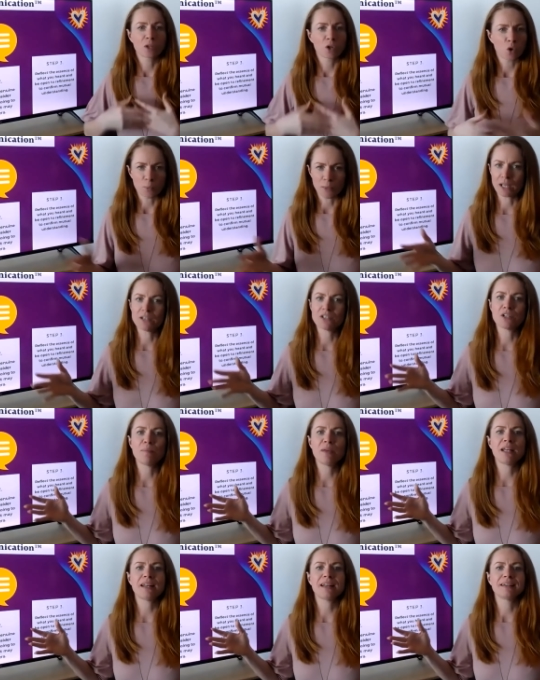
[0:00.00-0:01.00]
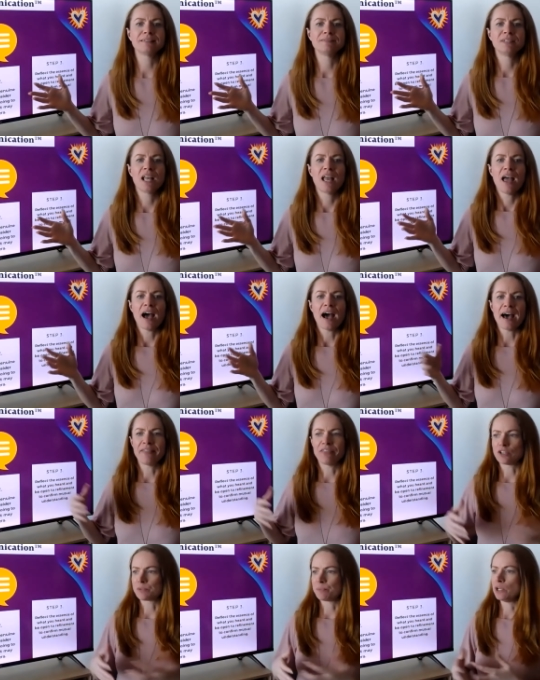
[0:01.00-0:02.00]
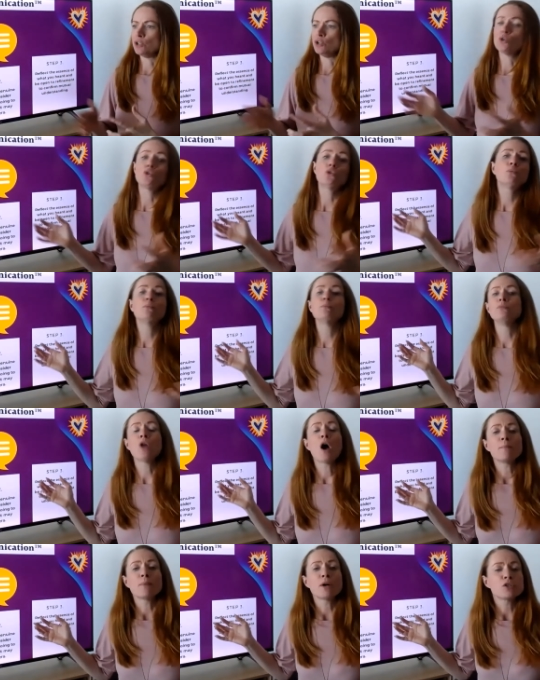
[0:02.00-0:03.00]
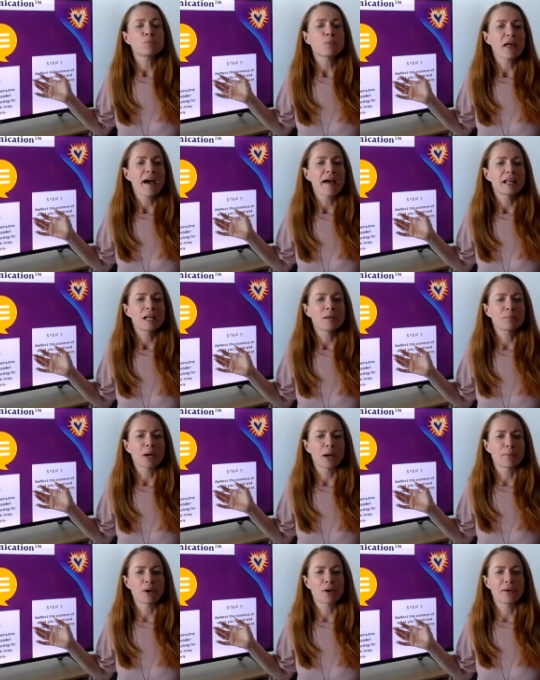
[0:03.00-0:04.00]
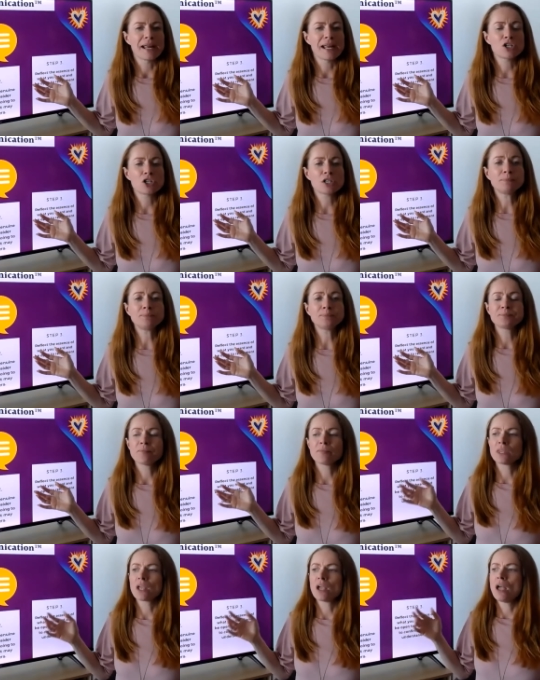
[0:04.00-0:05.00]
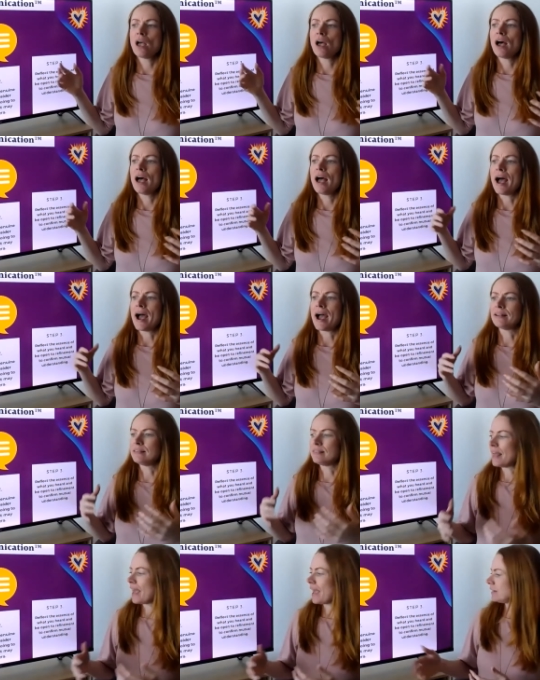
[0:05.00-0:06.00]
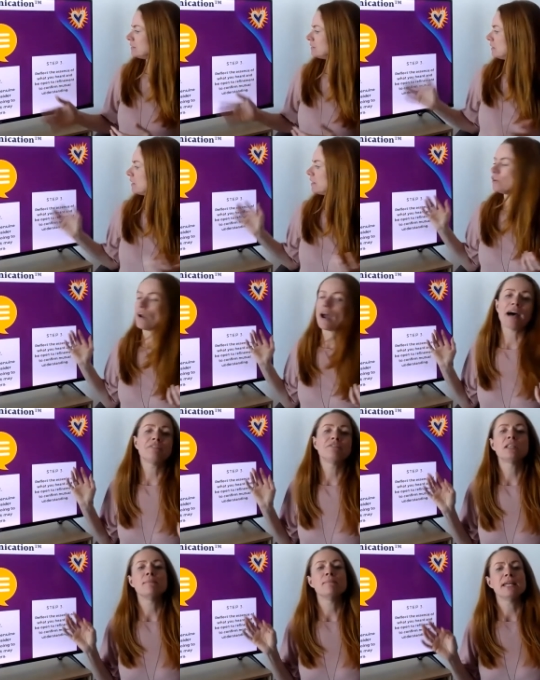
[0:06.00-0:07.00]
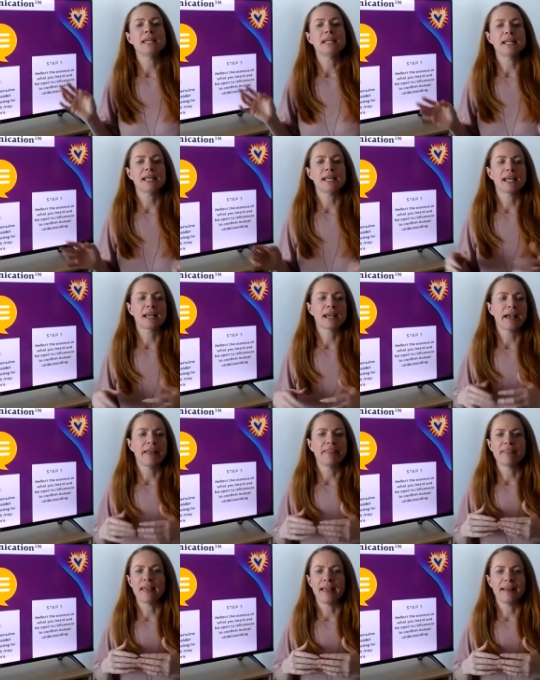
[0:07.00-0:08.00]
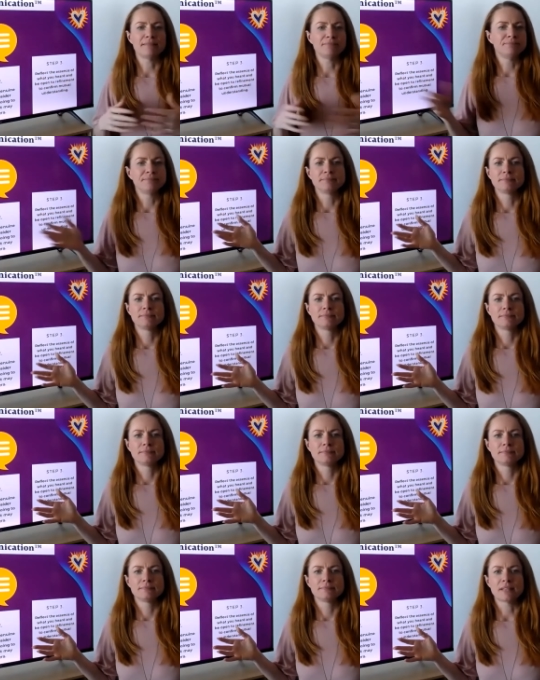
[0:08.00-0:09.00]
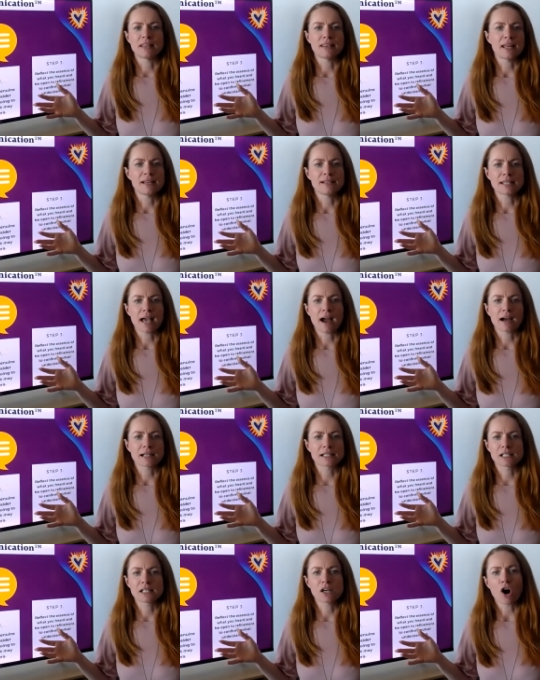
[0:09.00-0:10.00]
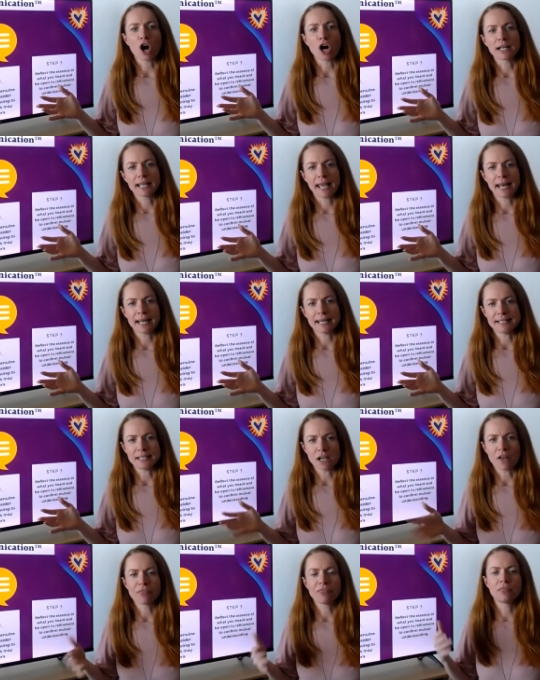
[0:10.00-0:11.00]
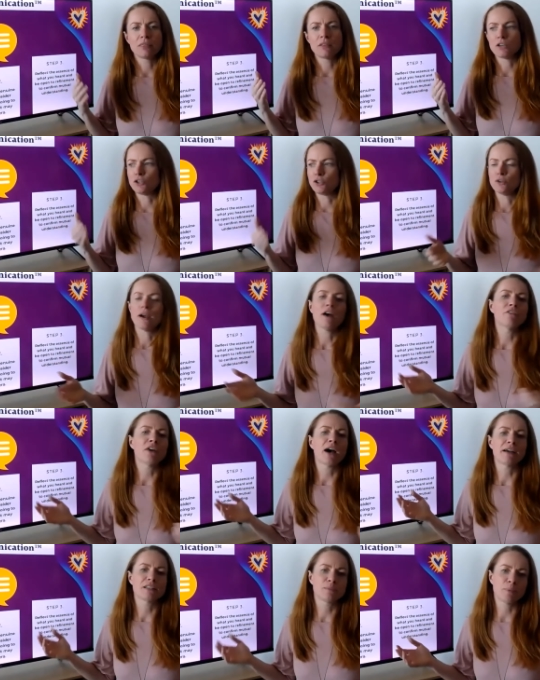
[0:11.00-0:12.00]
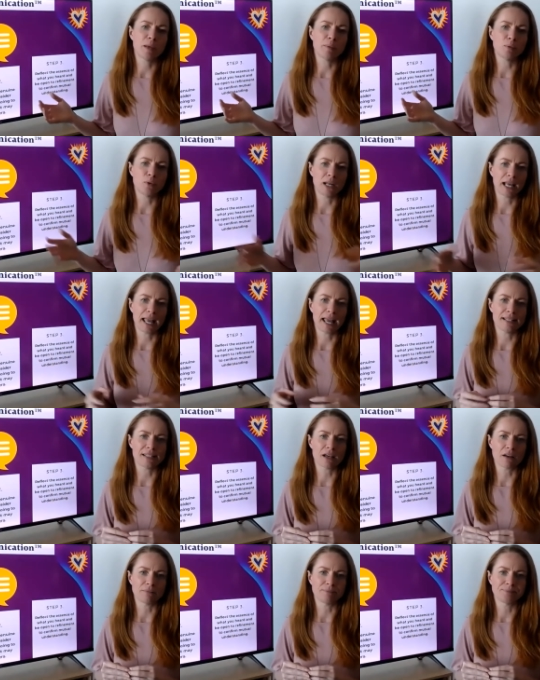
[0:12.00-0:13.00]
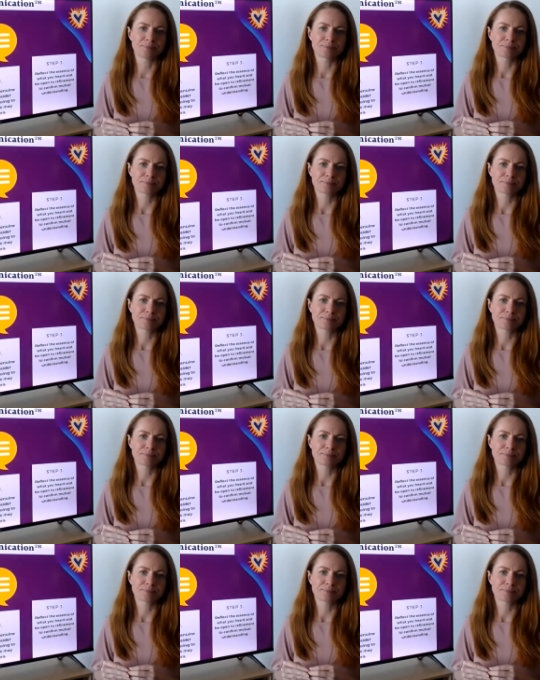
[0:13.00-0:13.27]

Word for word: going into meeting and there's been no, not much planning and preparation. And then you have the meeting and then the things actually aren't getting done that you have asked people to get done.